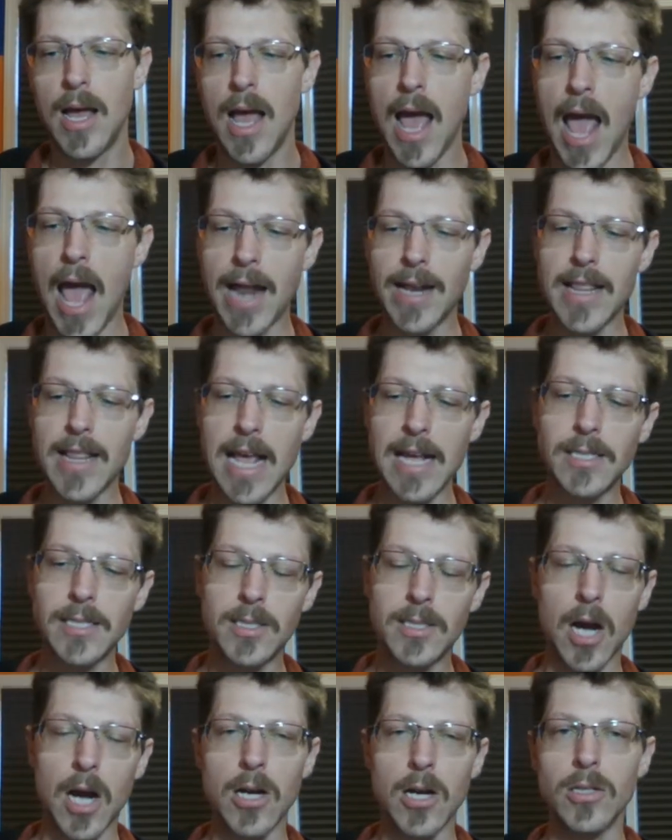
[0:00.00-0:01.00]
And they
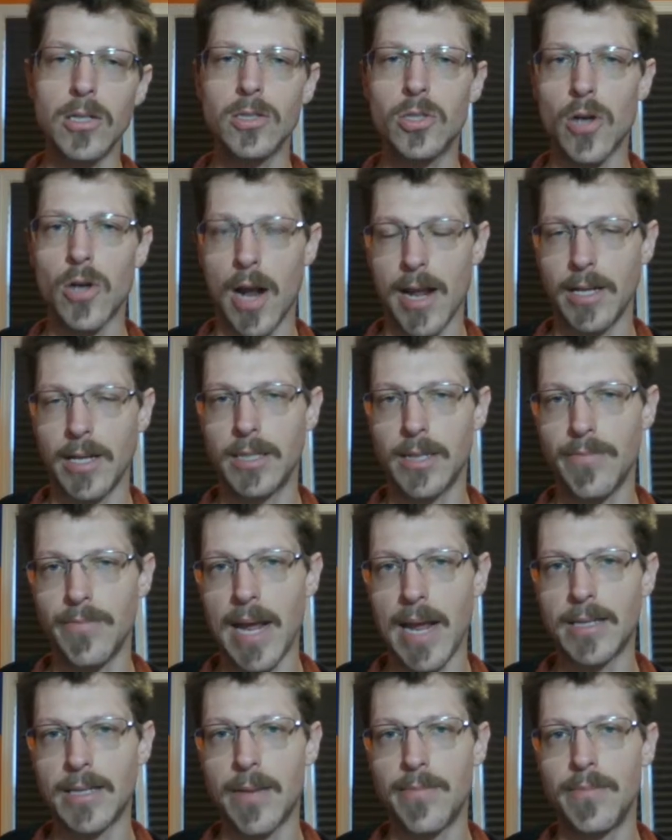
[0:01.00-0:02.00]
start trying to
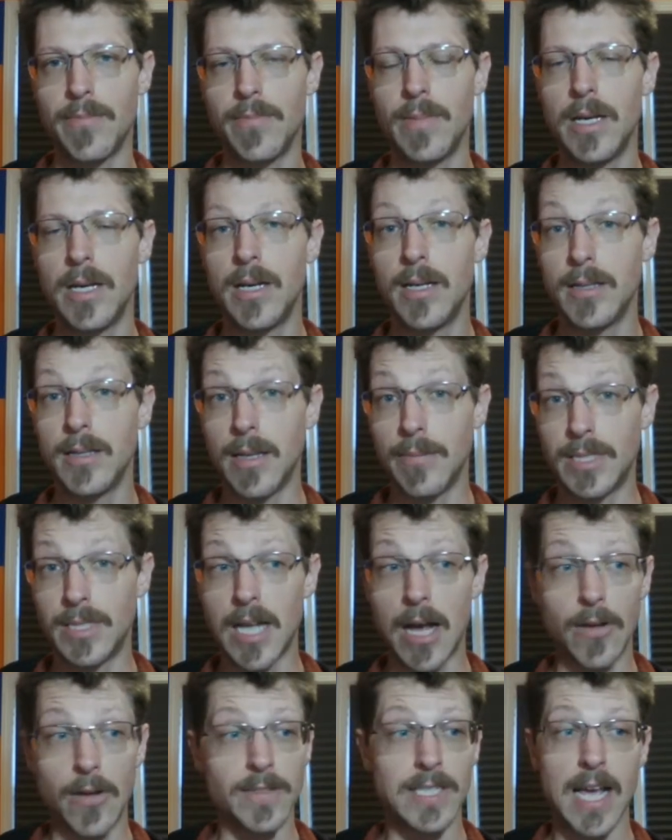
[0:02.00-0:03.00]
make them
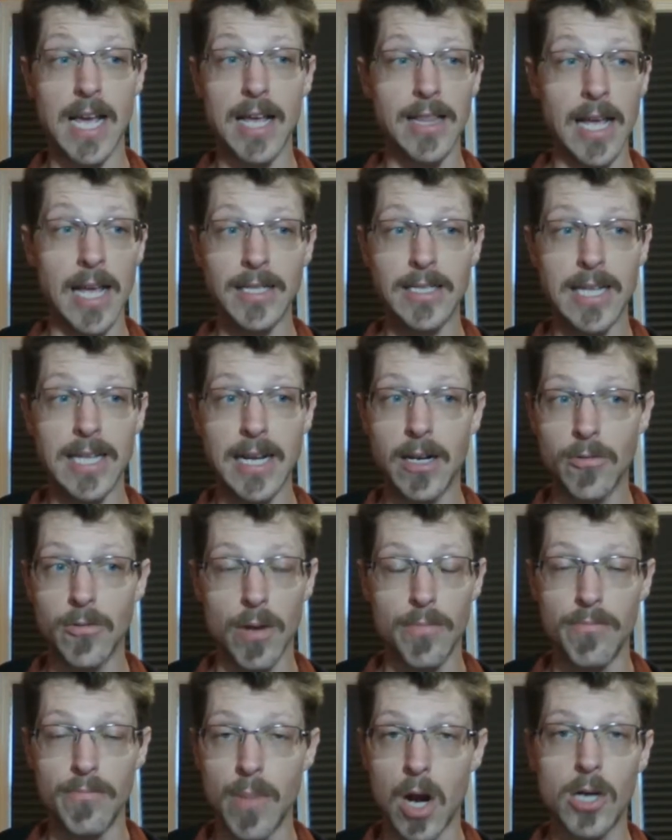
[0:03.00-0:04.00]
themselves. And they did a
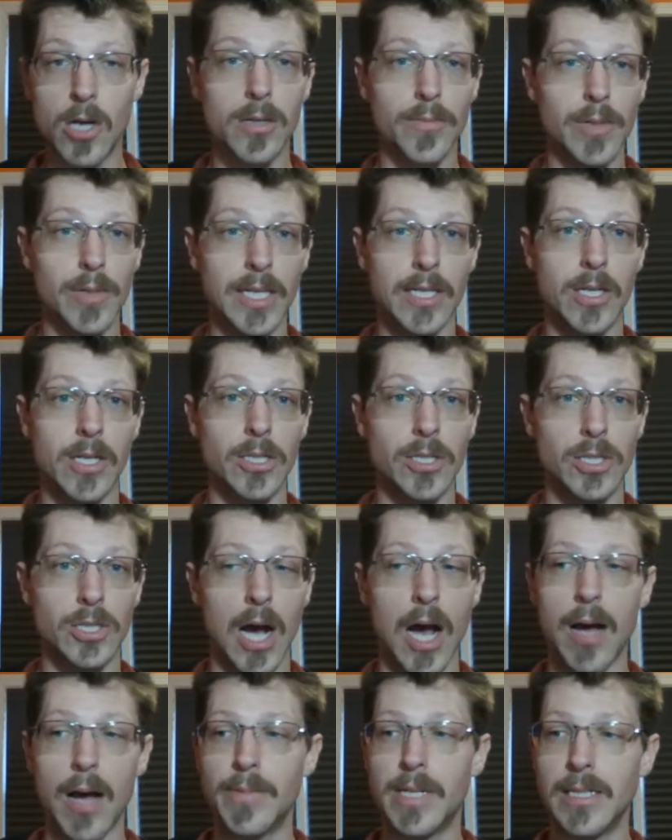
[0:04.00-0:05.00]
remarkably good
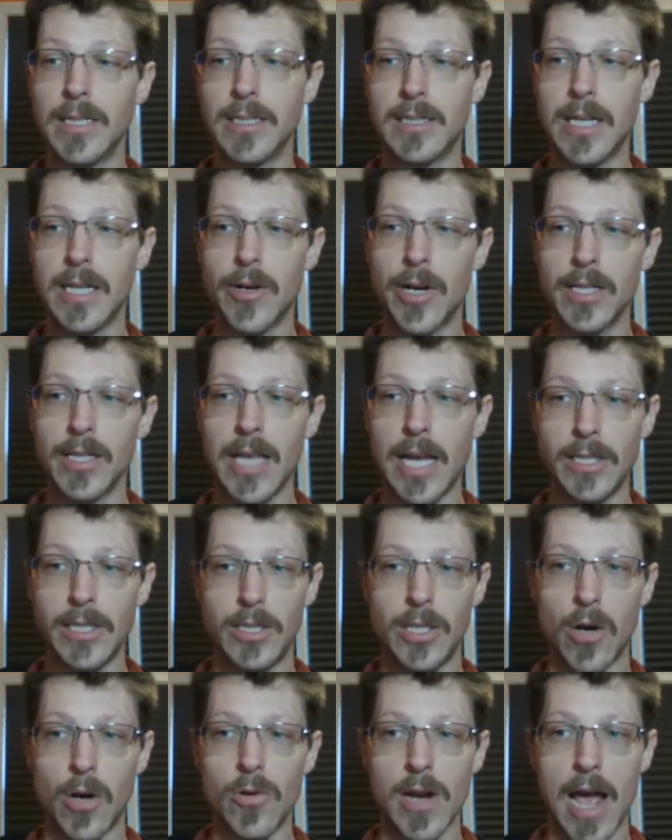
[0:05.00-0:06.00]
job, considering they
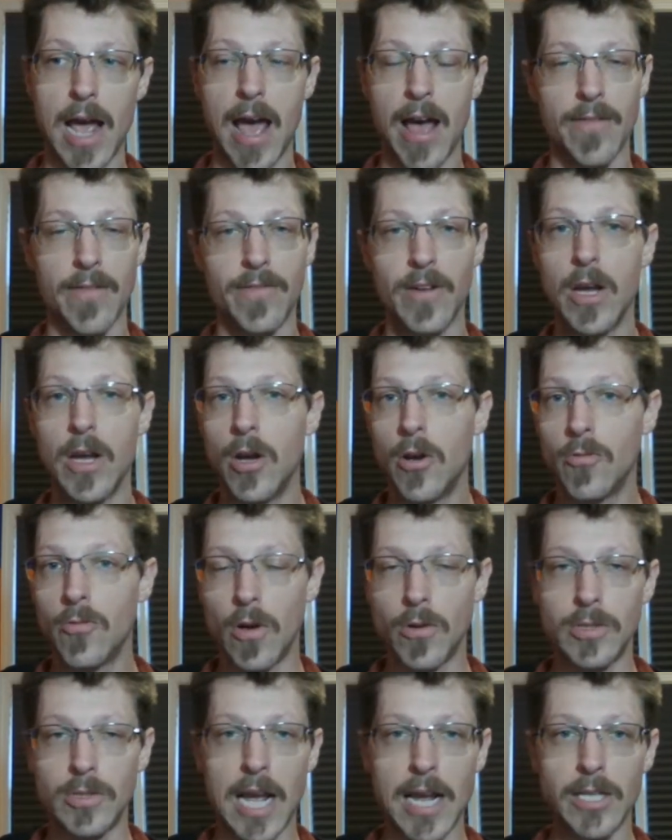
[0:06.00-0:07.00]
don't have
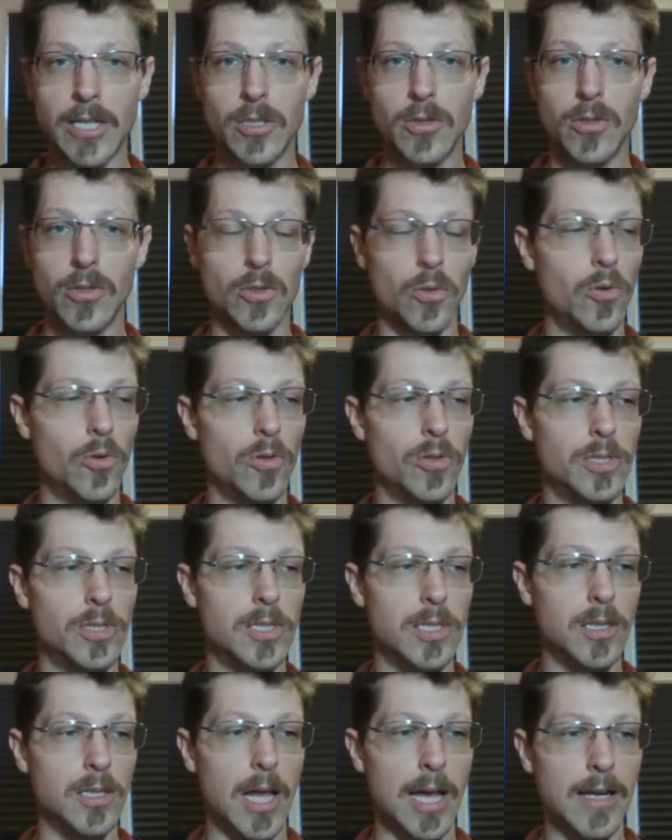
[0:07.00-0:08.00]
rotational
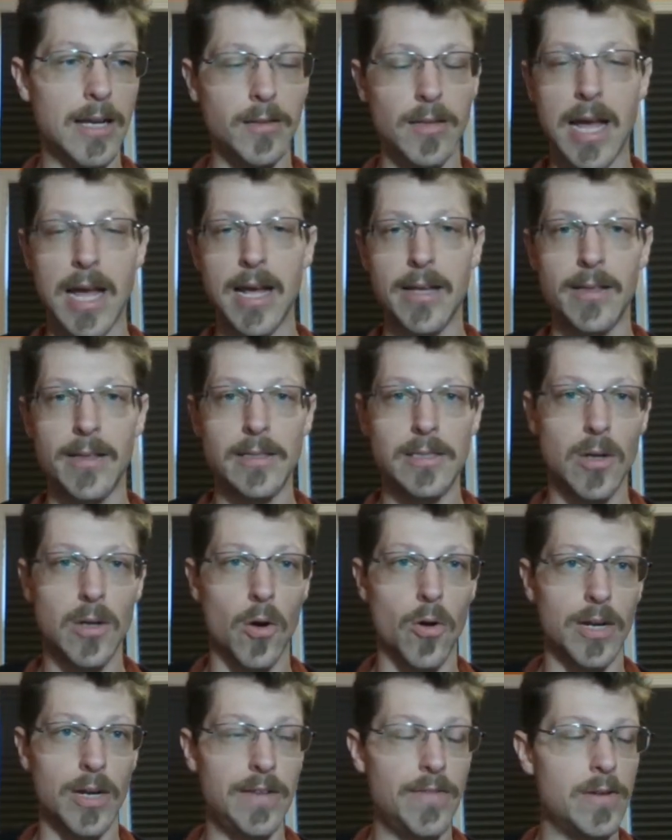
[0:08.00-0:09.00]
tools like lathes
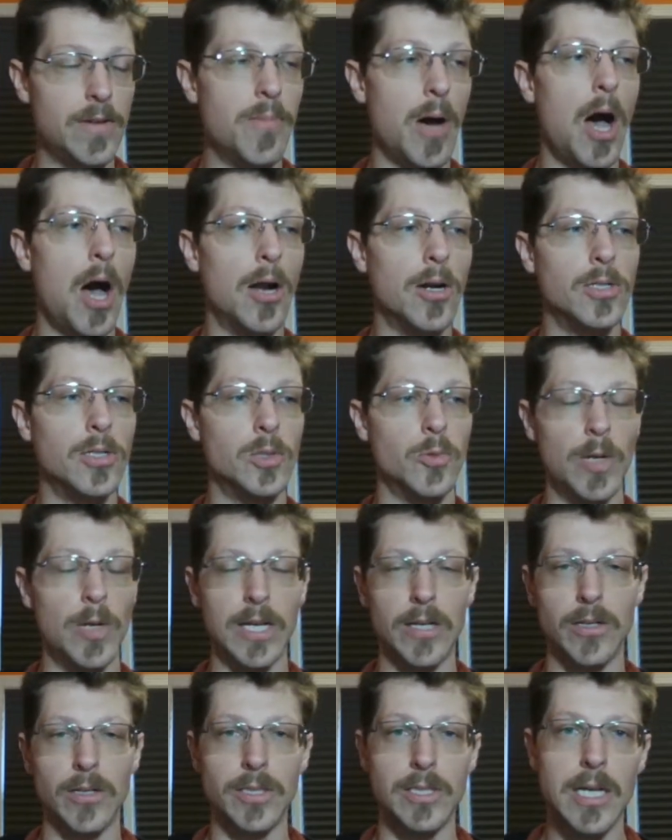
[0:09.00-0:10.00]
or even potter's
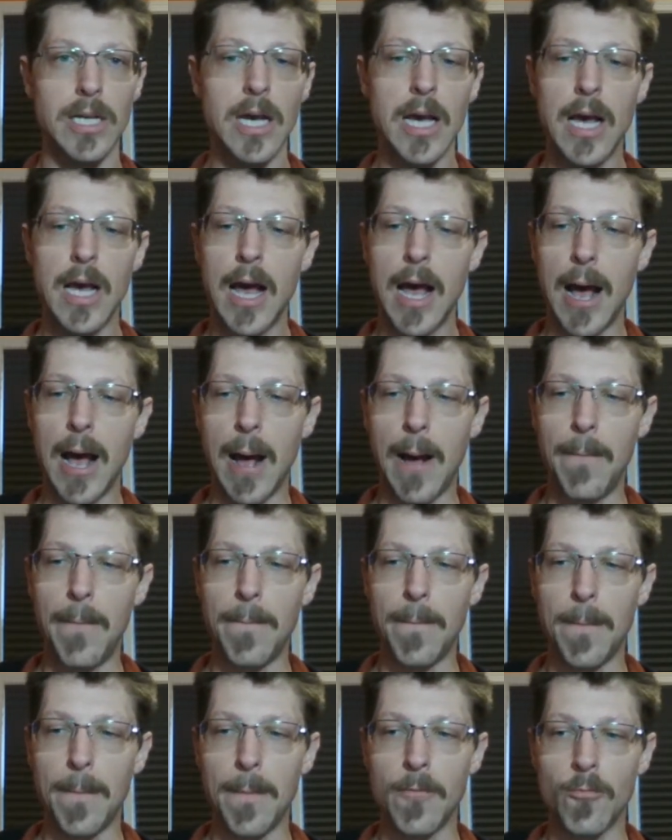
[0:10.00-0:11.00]
wheels.
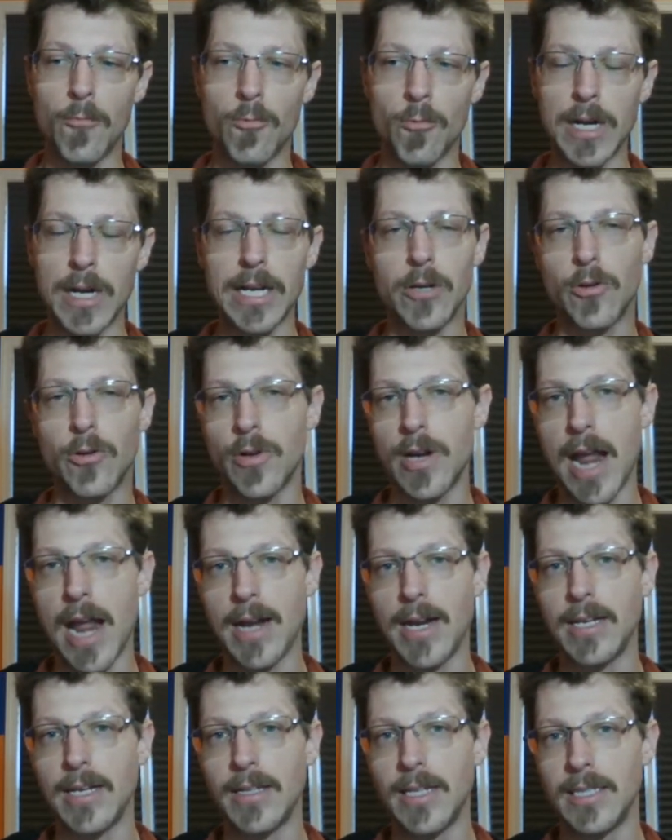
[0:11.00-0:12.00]

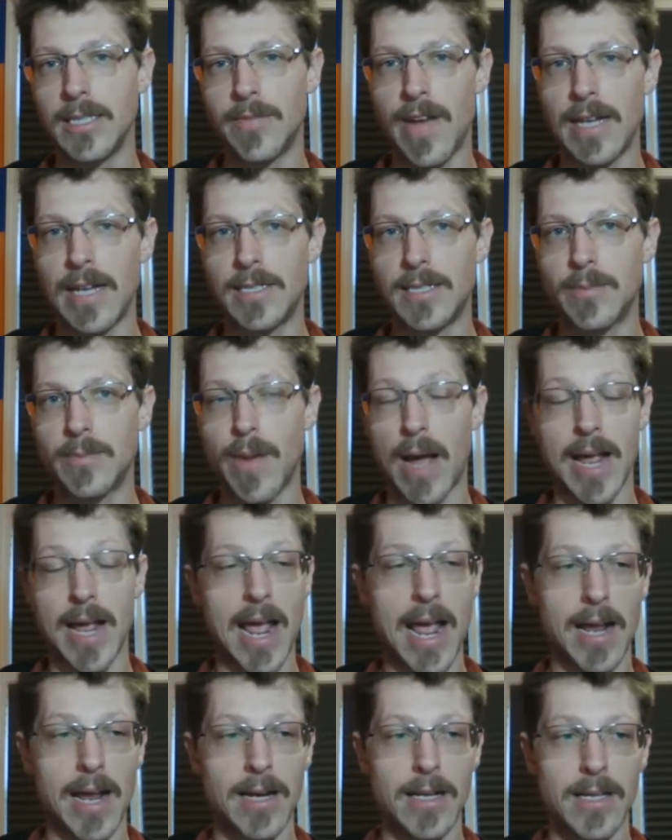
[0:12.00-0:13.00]
Recreating these vases by
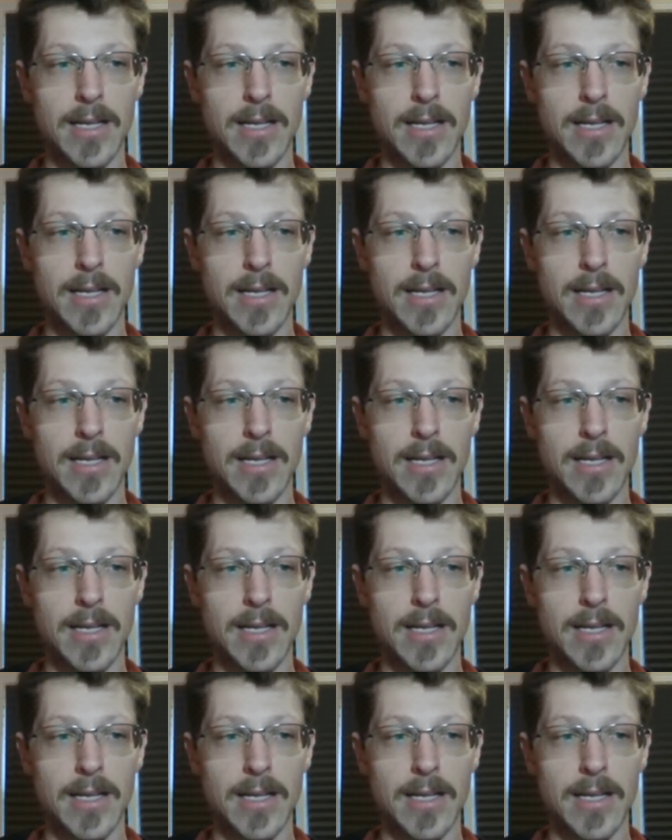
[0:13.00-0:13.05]
hand,